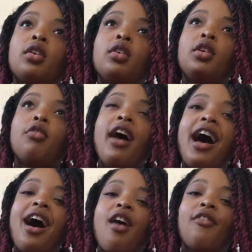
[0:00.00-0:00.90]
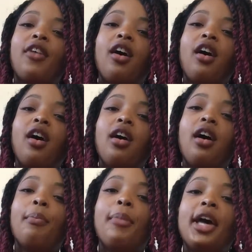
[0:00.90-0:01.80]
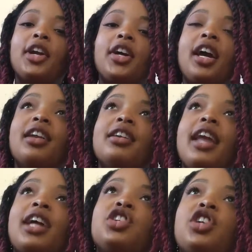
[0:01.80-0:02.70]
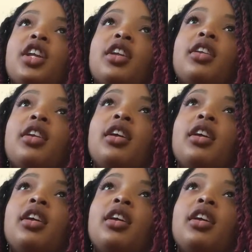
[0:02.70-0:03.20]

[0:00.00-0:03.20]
you have a better connection.